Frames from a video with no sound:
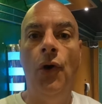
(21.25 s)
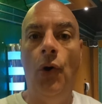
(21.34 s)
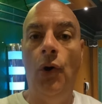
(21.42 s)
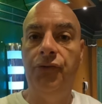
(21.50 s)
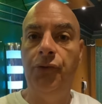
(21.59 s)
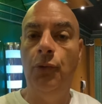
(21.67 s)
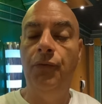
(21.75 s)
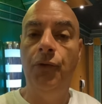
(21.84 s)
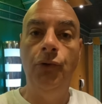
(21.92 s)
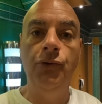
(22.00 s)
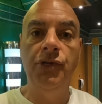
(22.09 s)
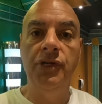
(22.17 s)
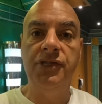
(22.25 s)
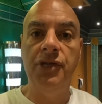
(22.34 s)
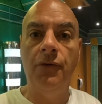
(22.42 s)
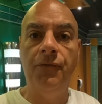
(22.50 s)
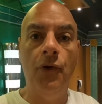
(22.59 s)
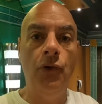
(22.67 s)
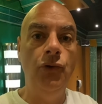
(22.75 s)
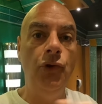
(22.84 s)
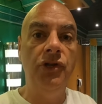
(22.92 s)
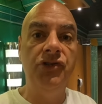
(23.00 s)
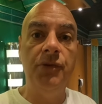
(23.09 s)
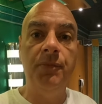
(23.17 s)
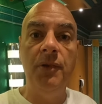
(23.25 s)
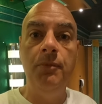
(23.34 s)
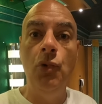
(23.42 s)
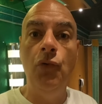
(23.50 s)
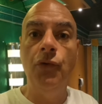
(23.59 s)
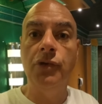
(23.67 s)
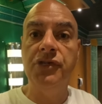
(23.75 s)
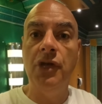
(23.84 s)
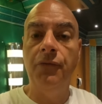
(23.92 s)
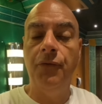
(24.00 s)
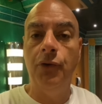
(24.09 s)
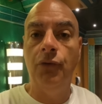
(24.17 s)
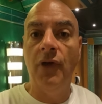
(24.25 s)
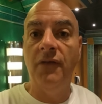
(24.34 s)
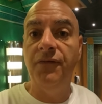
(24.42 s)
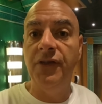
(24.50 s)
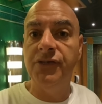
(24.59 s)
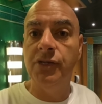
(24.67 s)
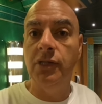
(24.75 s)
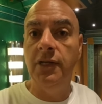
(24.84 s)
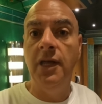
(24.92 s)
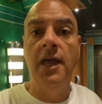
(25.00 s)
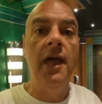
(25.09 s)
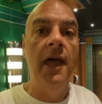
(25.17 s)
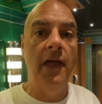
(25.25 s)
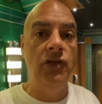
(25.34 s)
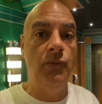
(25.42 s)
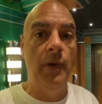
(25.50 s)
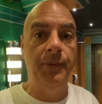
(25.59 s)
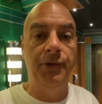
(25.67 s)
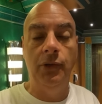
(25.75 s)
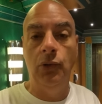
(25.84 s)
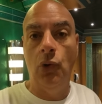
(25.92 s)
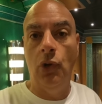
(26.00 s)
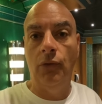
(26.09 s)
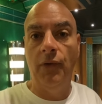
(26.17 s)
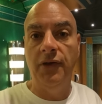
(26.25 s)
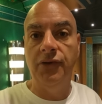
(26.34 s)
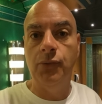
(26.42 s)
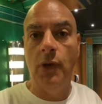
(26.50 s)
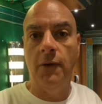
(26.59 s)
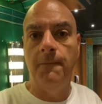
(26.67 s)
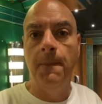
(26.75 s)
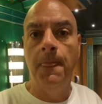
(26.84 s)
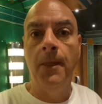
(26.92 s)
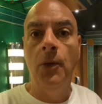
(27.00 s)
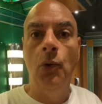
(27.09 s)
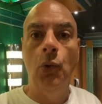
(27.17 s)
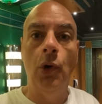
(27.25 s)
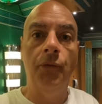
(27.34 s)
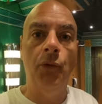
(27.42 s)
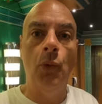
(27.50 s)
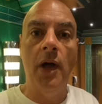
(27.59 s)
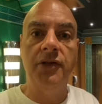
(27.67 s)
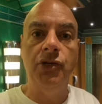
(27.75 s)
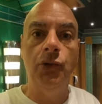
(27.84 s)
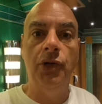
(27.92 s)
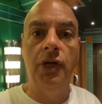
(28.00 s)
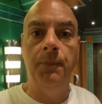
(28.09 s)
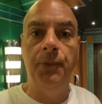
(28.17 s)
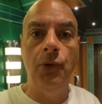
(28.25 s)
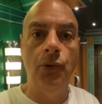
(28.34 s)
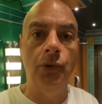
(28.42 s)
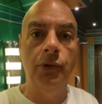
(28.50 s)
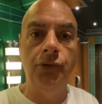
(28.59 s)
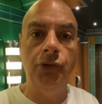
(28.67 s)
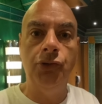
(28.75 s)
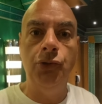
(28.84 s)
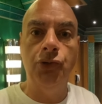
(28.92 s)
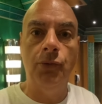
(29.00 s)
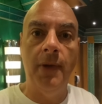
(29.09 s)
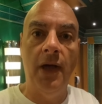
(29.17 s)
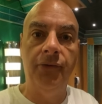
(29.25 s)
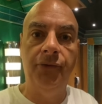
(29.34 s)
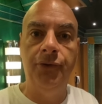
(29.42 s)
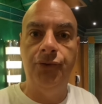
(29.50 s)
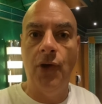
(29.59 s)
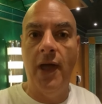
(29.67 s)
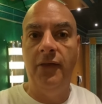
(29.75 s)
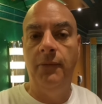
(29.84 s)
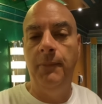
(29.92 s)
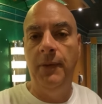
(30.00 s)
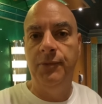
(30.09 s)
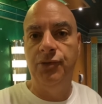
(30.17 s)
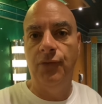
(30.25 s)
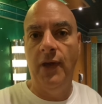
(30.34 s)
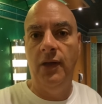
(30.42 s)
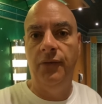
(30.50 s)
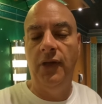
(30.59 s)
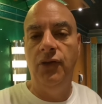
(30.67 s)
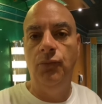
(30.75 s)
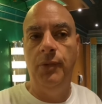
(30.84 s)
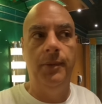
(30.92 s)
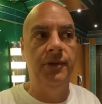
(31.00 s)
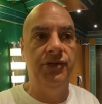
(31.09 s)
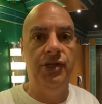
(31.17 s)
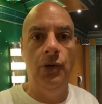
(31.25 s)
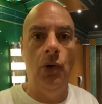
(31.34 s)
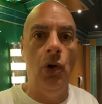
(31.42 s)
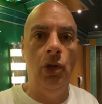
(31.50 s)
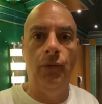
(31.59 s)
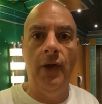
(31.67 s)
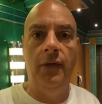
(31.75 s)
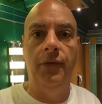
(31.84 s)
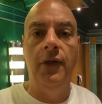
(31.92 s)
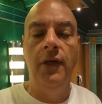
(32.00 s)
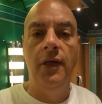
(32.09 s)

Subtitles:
Also, if you're using a cell phone, you can simply move your cell phone around physically and you'll be able to look all around as well. Or if you're watching on a computer, just use your mouse to drag the image around and you'll be able to see all around